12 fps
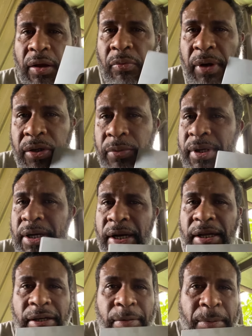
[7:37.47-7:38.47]
What you want to
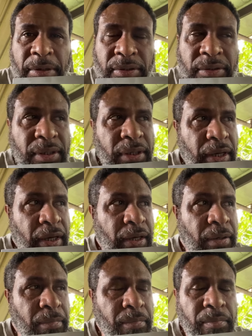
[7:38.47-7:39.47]
learn about,
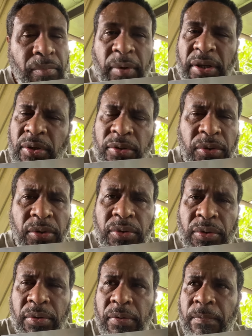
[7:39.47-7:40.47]
what is
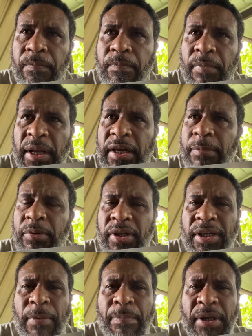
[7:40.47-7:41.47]
YouTube, learn about the
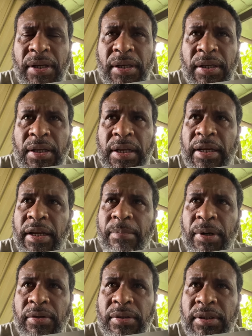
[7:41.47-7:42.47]
company, learn
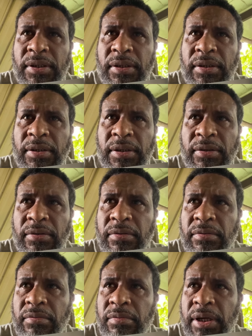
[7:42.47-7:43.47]
about
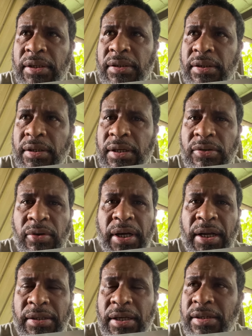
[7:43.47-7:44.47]
what this
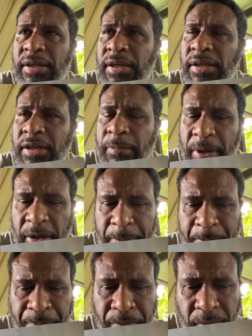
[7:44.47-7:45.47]
organization is about,
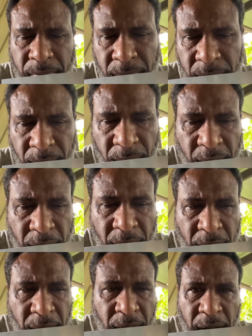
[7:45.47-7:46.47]

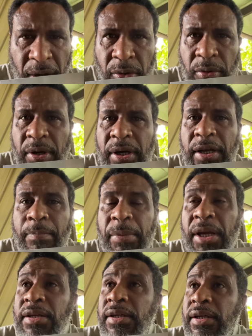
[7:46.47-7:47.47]
who are the
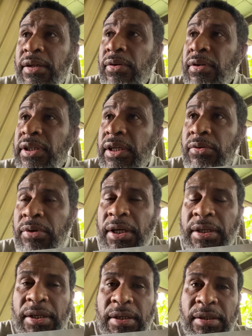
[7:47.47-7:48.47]
major content
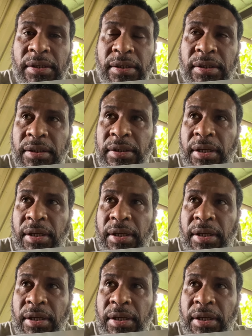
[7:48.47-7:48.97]
creators,